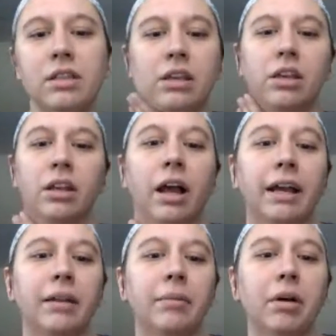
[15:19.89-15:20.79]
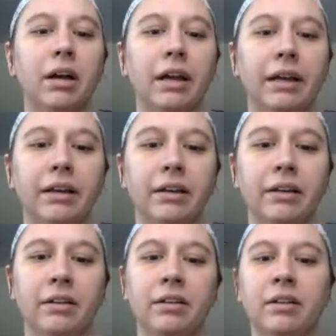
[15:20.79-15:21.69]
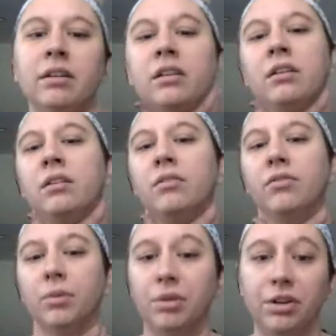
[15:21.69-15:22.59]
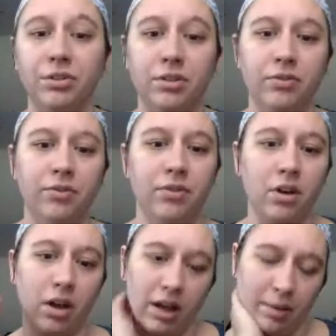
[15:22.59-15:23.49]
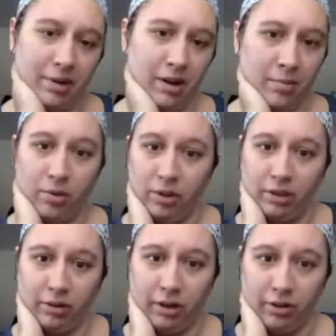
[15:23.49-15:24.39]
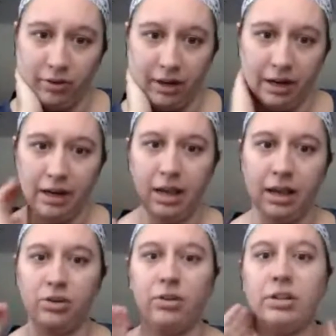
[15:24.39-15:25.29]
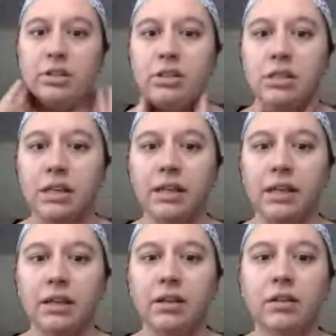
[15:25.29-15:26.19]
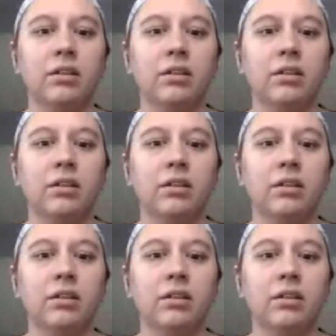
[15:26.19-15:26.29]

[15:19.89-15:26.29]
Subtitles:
the cellulite in mine from years of not, I mean, I'm only 33, and you can see